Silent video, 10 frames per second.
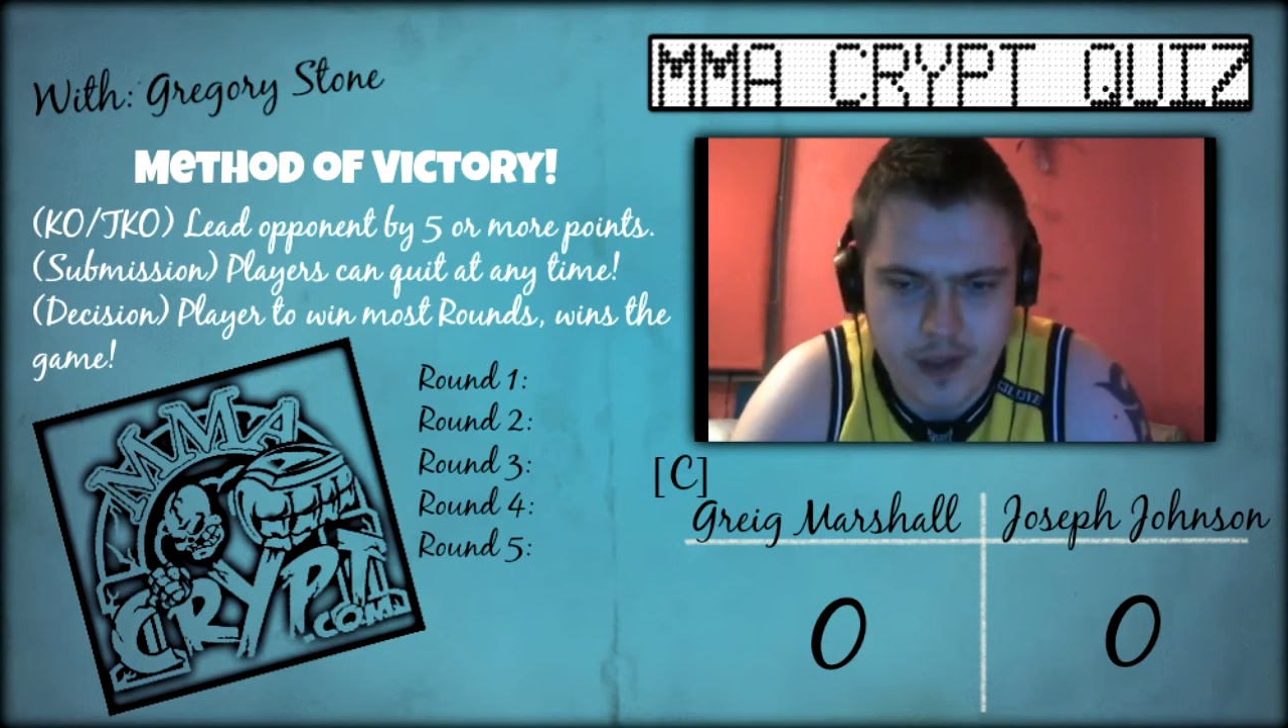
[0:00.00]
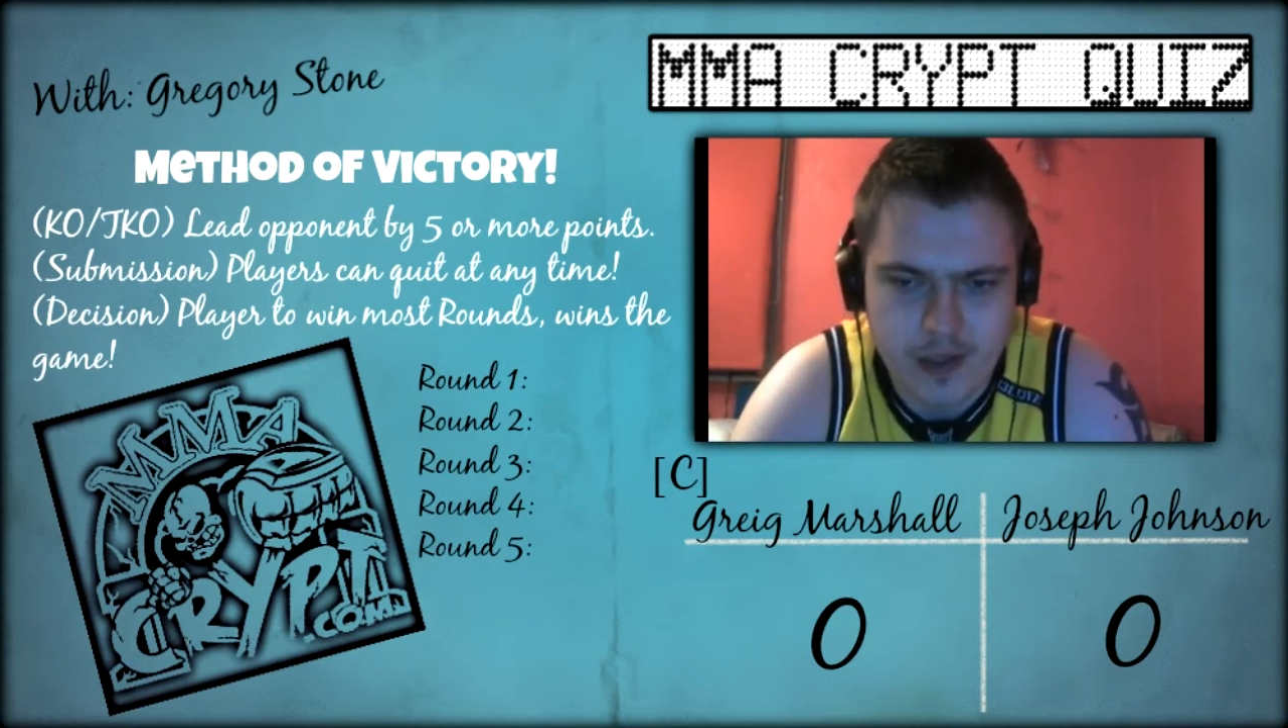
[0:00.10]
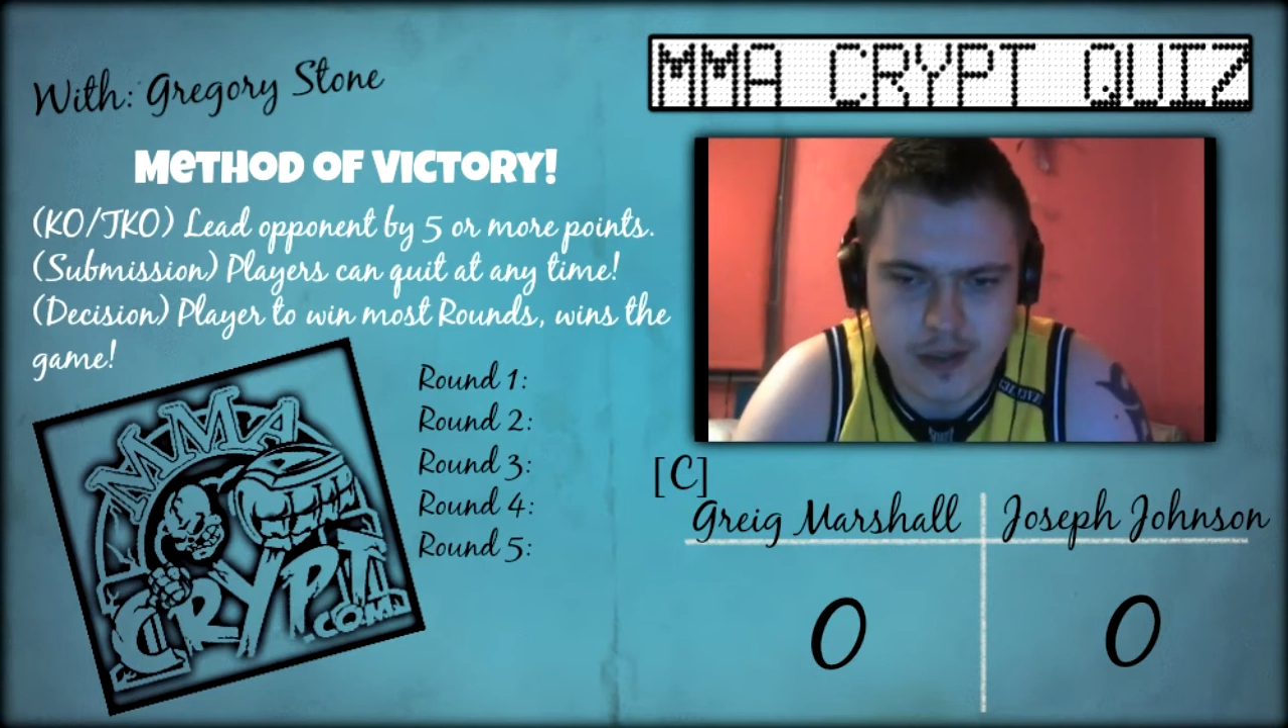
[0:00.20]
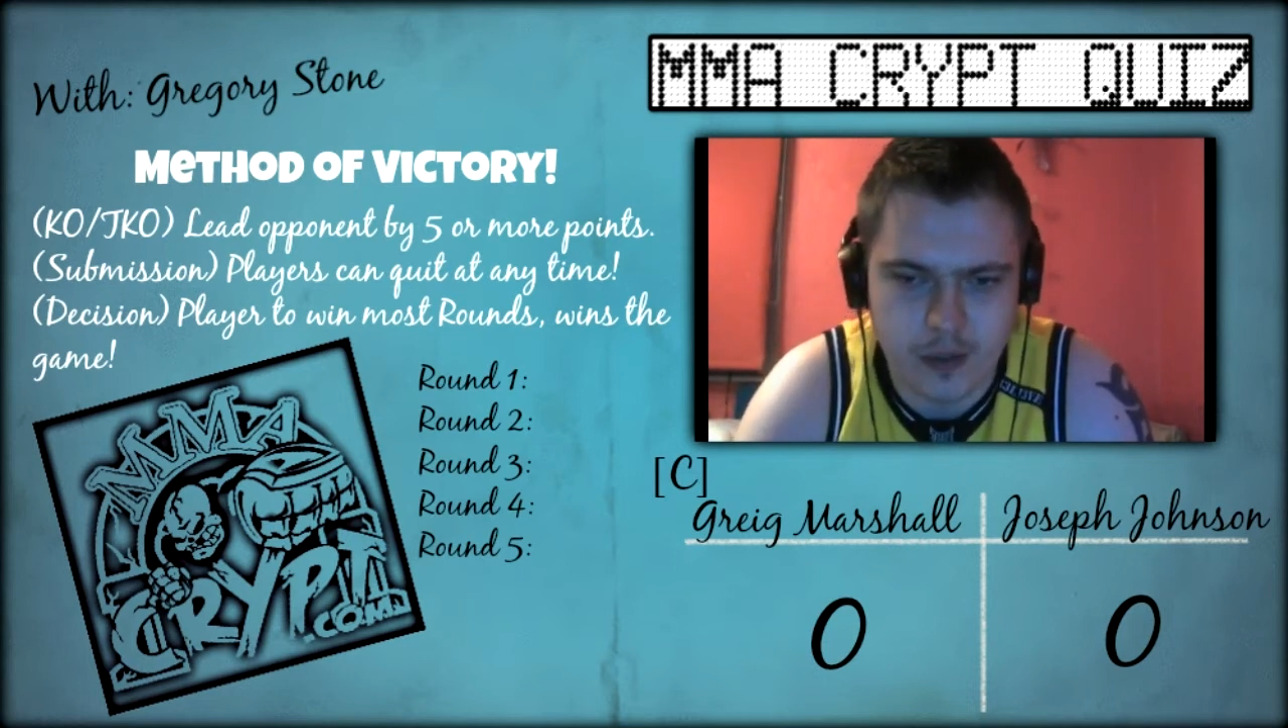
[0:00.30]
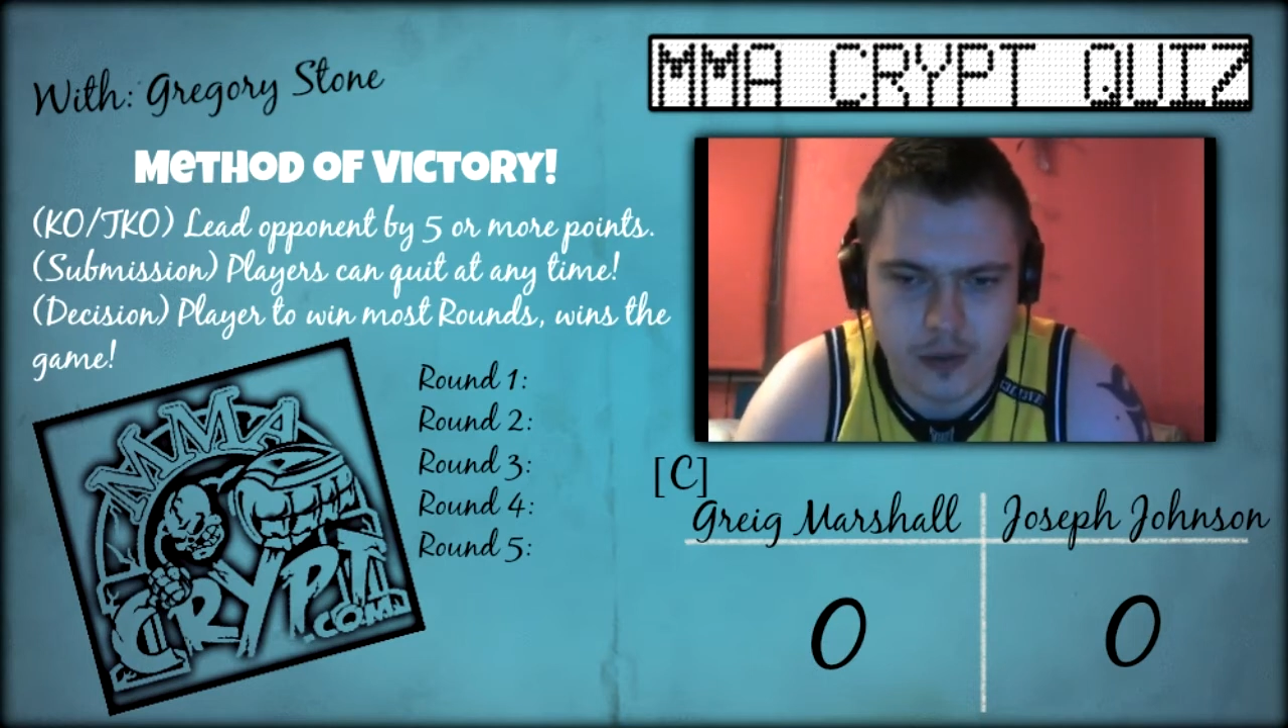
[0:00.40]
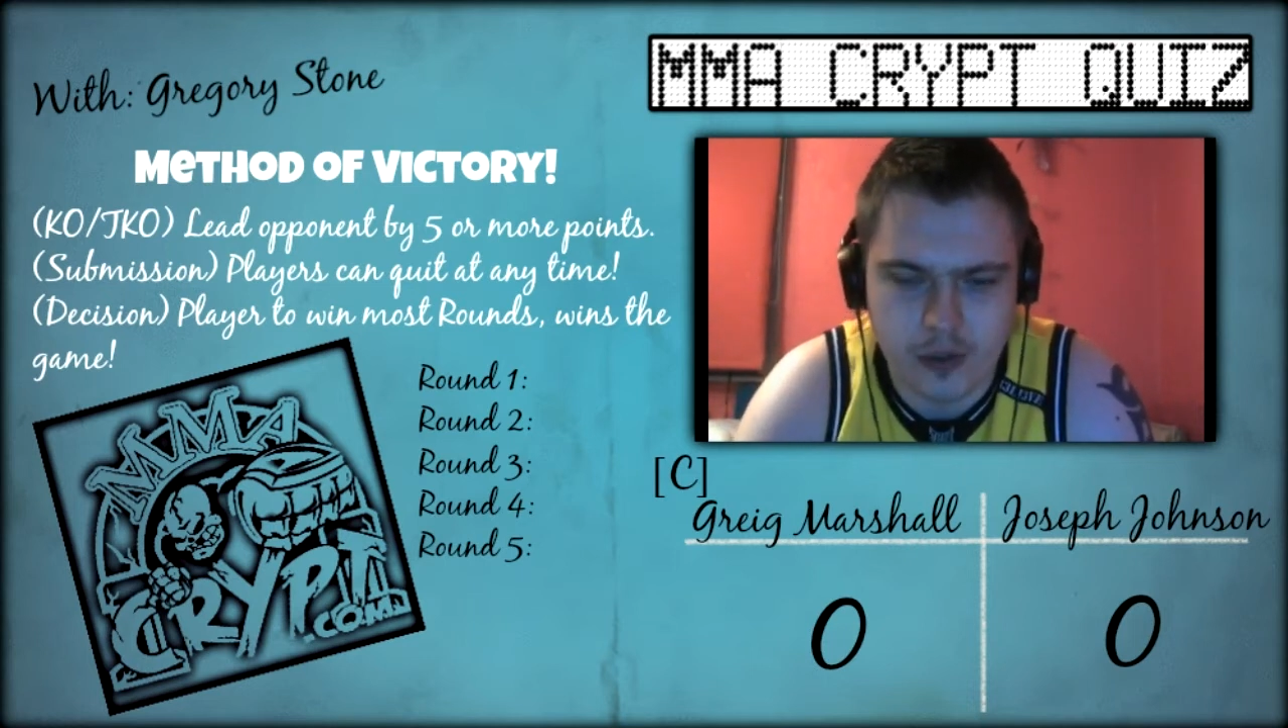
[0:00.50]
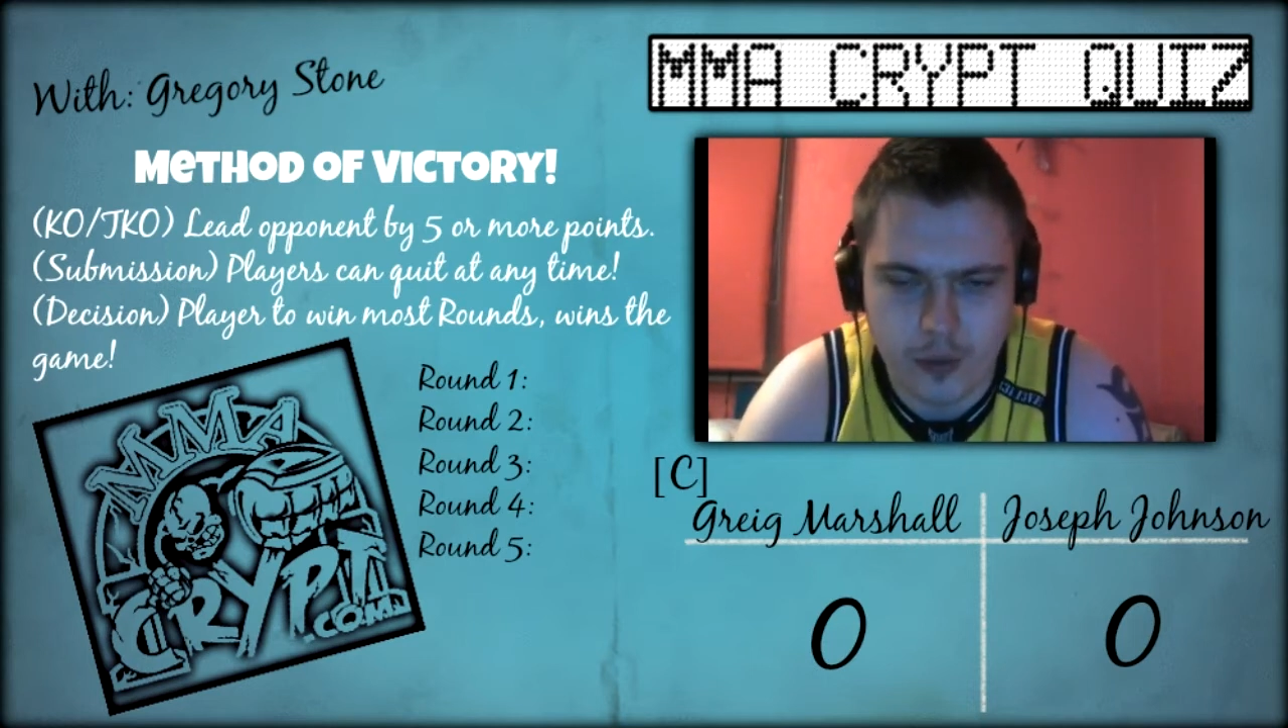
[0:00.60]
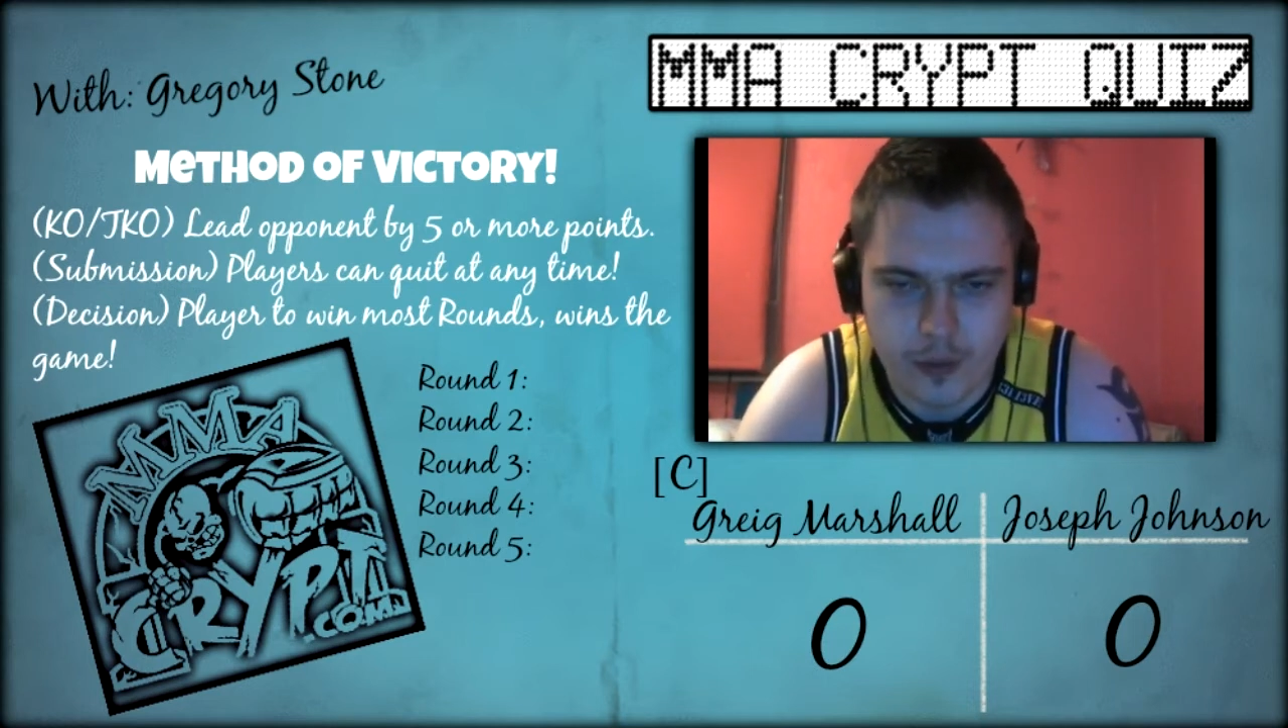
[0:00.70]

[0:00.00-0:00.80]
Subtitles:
So we'll go